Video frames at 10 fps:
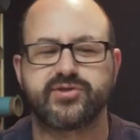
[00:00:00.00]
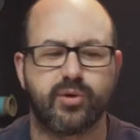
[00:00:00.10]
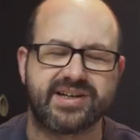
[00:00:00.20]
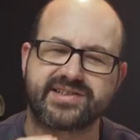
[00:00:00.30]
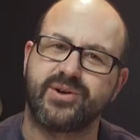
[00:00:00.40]

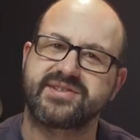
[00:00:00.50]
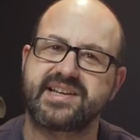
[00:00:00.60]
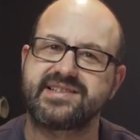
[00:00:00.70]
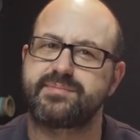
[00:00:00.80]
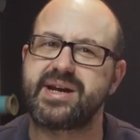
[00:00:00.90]
Normally it's
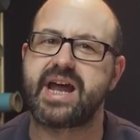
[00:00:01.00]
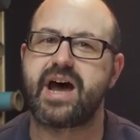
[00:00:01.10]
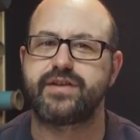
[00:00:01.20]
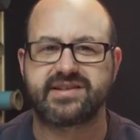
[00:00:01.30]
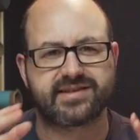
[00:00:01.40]
on-sensor
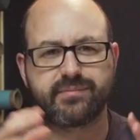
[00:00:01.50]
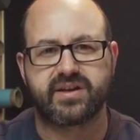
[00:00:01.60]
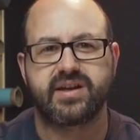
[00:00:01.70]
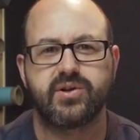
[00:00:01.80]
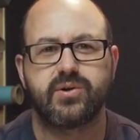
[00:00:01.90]
PDAF, it's
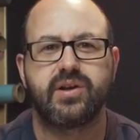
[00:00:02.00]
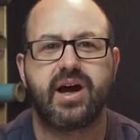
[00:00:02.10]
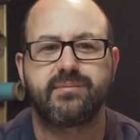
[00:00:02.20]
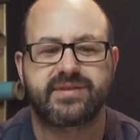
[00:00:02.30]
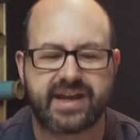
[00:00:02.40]
something you'll um,